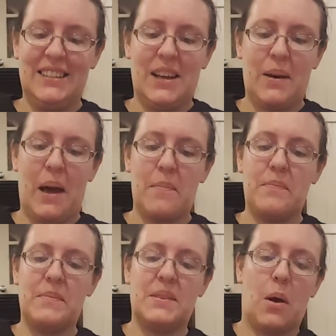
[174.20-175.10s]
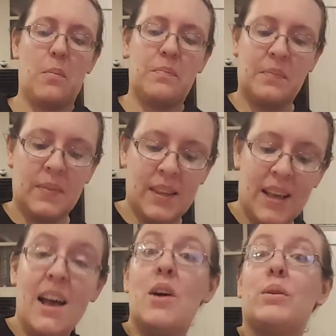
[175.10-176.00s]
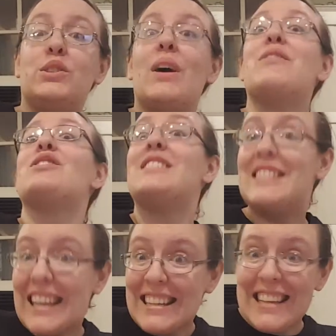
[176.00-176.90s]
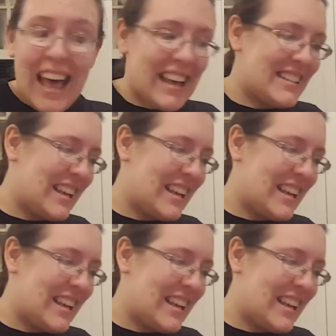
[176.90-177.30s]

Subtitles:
Okay, so once you have your 6 eggs